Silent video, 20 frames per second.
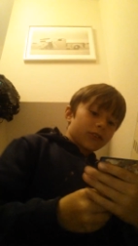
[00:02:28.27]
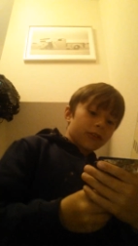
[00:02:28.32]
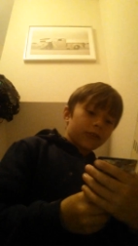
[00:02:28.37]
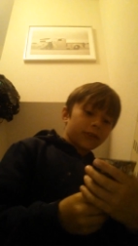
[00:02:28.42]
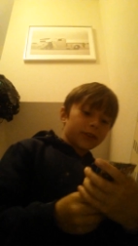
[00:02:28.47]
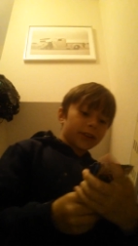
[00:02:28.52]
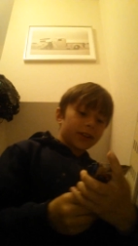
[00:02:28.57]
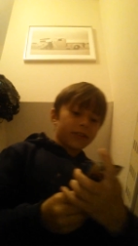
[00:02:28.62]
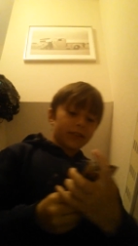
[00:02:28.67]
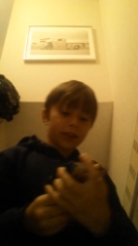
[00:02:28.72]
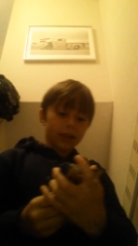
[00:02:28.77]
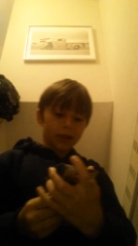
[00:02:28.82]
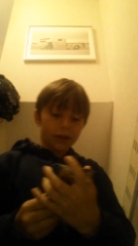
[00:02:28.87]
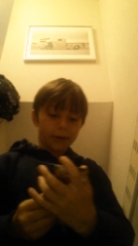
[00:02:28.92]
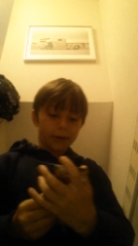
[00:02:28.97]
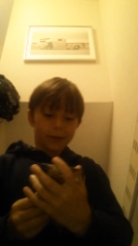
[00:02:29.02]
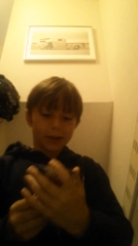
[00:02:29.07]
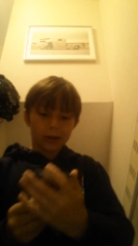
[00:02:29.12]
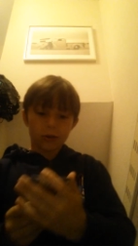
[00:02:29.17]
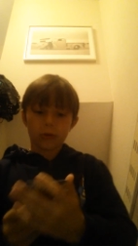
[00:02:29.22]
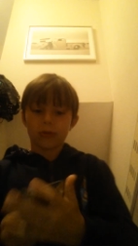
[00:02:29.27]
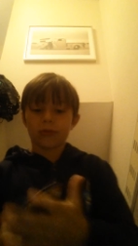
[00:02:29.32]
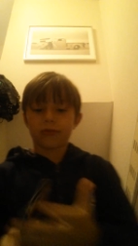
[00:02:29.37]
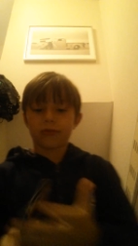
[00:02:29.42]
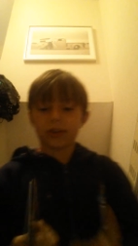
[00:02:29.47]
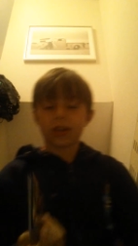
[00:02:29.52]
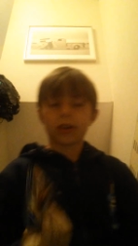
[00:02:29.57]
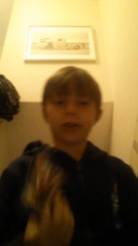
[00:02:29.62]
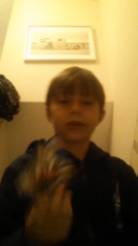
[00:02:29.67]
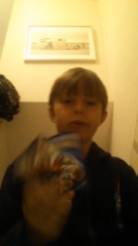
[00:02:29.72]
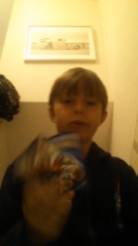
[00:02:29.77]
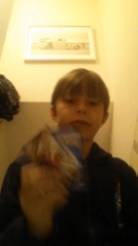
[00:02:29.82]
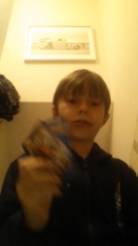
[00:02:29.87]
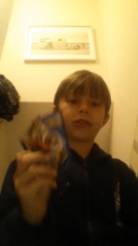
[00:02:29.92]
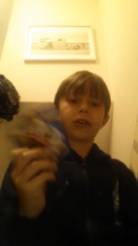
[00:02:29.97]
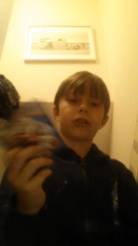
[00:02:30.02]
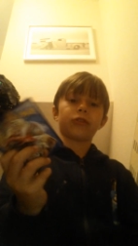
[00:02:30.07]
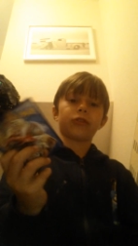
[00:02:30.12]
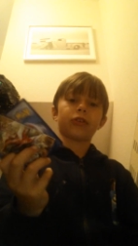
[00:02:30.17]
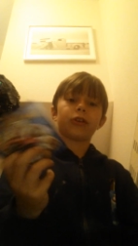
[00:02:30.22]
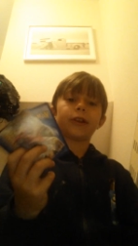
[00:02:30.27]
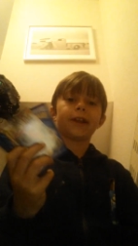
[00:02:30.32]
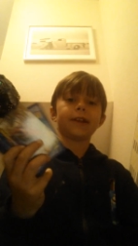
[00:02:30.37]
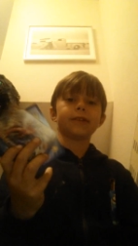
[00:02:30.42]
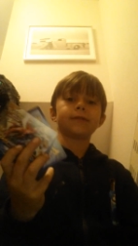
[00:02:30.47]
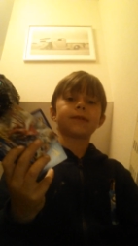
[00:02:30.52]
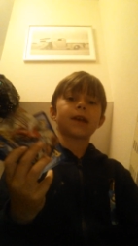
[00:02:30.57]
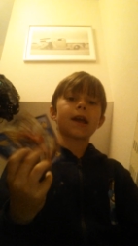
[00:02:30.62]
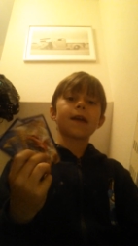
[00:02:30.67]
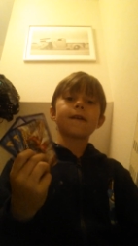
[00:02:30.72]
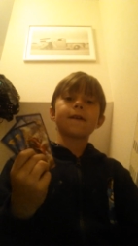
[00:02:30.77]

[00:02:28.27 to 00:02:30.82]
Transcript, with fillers: sorry this isn't going to be a long video because there's only